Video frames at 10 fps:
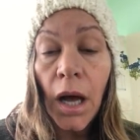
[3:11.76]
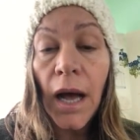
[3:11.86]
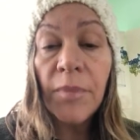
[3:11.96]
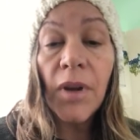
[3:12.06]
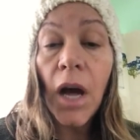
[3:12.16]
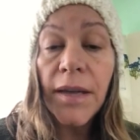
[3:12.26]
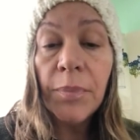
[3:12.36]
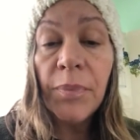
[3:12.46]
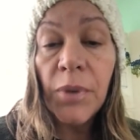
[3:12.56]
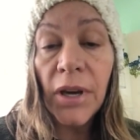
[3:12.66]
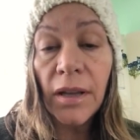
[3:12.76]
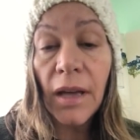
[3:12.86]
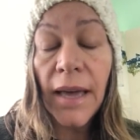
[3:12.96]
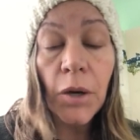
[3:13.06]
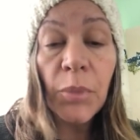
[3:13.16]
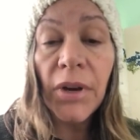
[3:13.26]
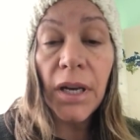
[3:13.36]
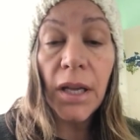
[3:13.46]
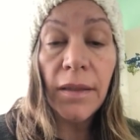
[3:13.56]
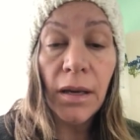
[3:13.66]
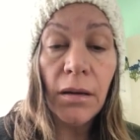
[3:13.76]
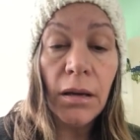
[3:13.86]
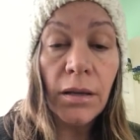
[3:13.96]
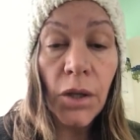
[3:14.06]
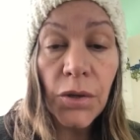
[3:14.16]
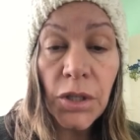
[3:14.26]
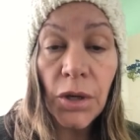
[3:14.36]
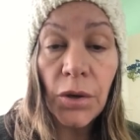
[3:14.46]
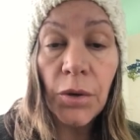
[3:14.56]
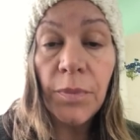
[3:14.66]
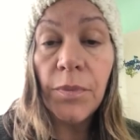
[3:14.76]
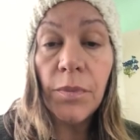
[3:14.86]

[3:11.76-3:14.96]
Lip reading: I don't put anything on YouTube